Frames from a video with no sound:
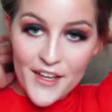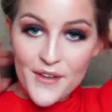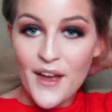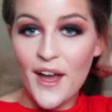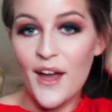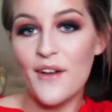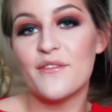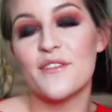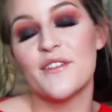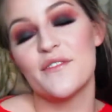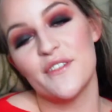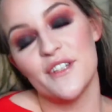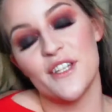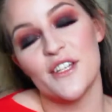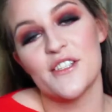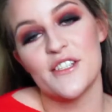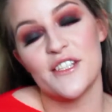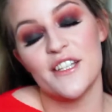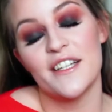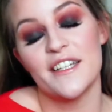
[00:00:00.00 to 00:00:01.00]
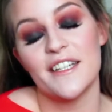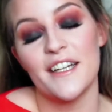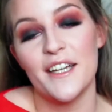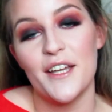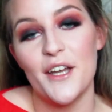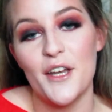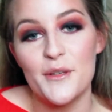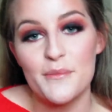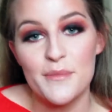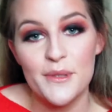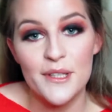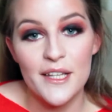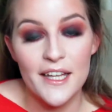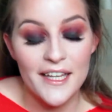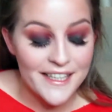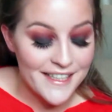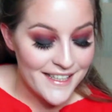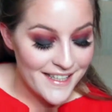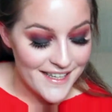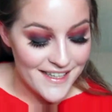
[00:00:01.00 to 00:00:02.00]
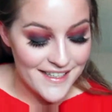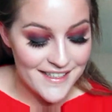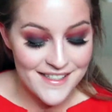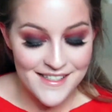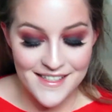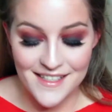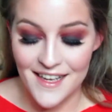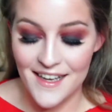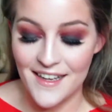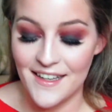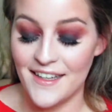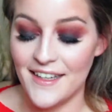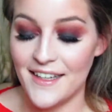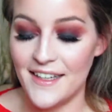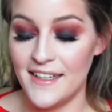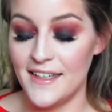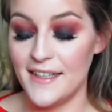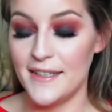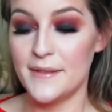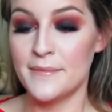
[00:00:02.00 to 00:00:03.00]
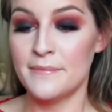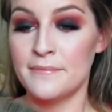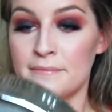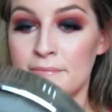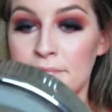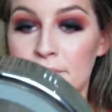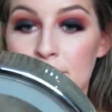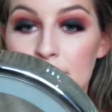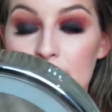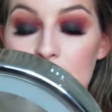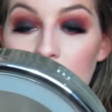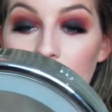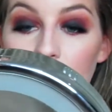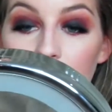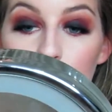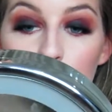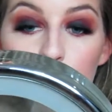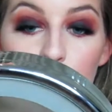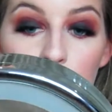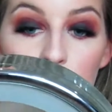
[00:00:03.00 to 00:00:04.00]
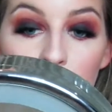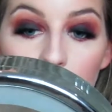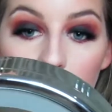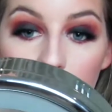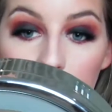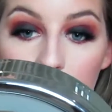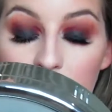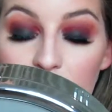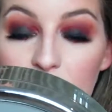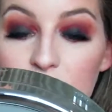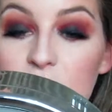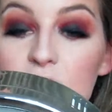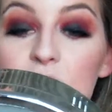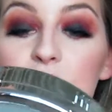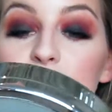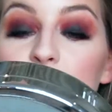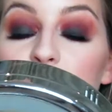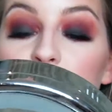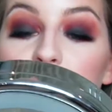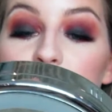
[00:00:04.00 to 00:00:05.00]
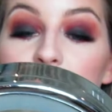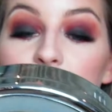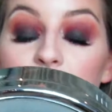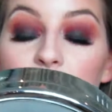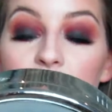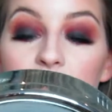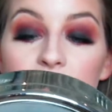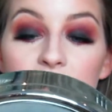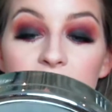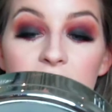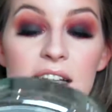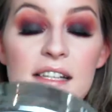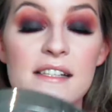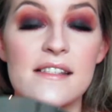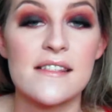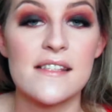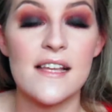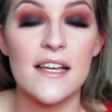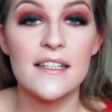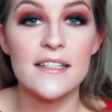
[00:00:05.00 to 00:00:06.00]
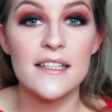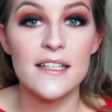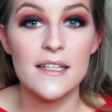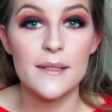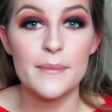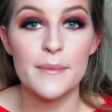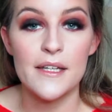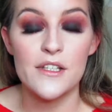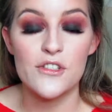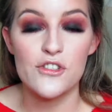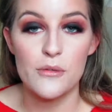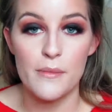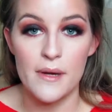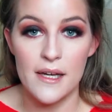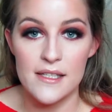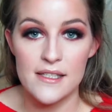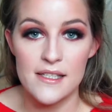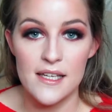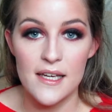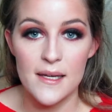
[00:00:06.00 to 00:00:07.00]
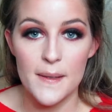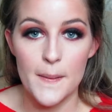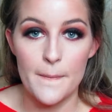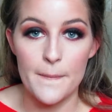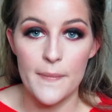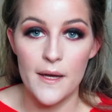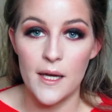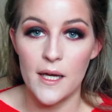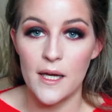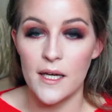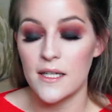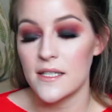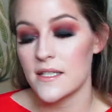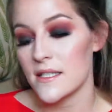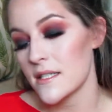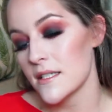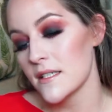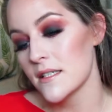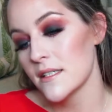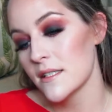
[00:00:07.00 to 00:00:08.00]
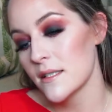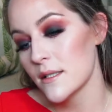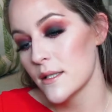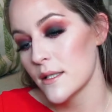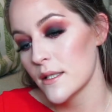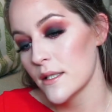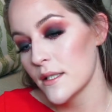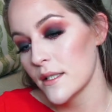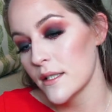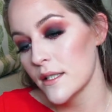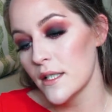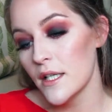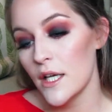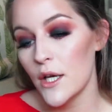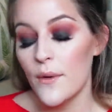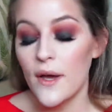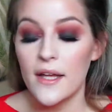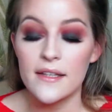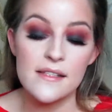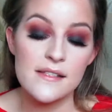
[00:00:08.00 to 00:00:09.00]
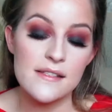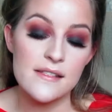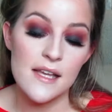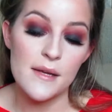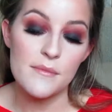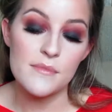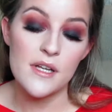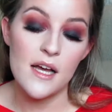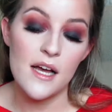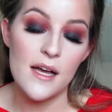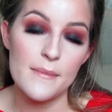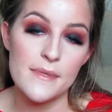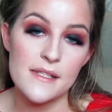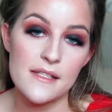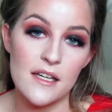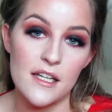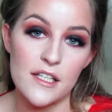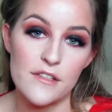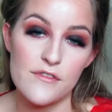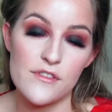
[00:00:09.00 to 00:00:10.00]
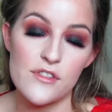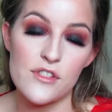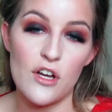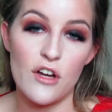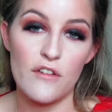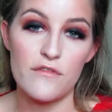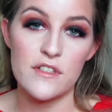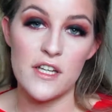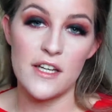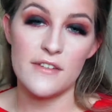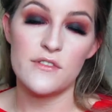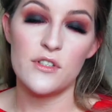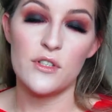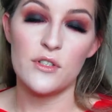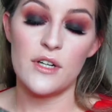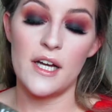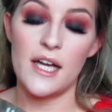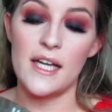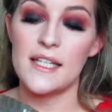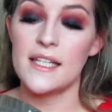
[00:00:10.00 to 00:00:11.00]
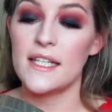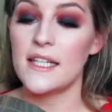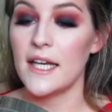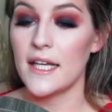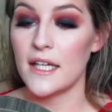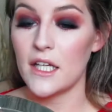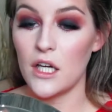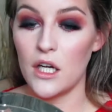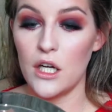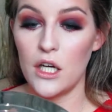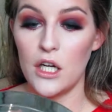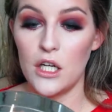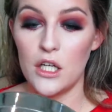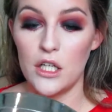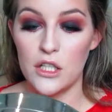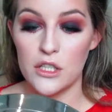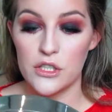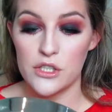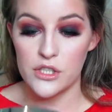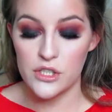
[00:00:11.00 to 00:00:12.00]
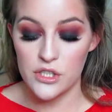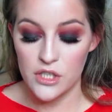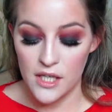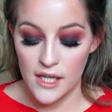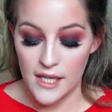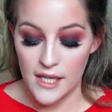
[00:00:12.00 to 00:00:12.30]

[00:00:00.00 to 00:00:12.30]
you have the finished look. I hope you like it. I love this sort of look. It's a little bit dramatic, but you know, at the same time it's kind of soft. I've not got any like harsh